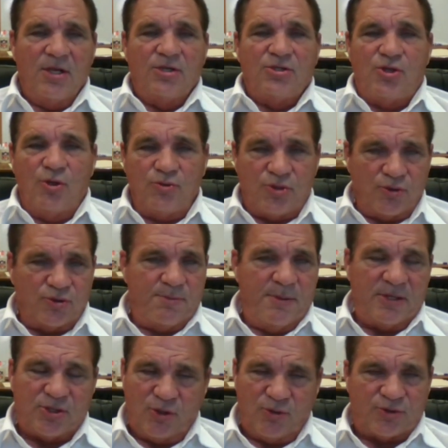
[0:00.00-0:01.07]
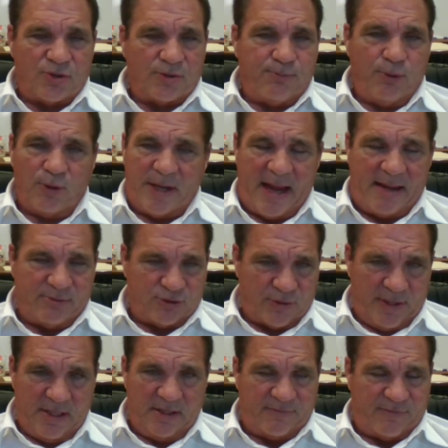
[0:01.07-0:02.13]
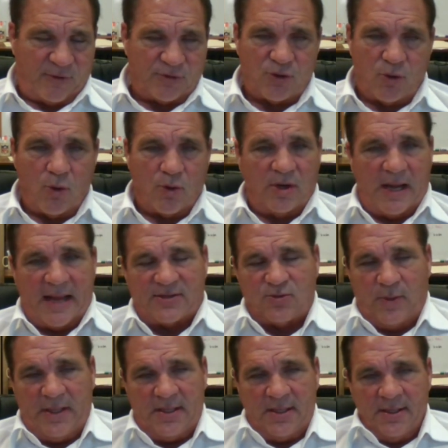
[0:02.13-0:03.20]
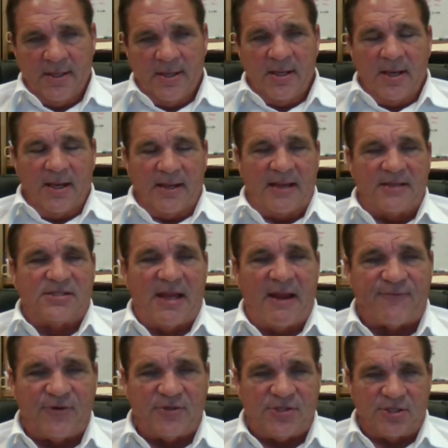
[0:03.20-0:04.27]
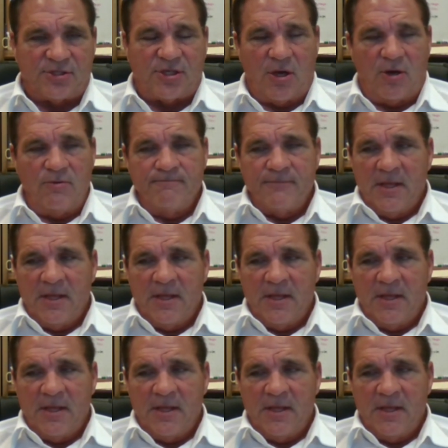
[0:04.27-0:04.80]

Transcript: Juju Smith Schuster pulled a hamstring in the first quarter last week against San Francisco.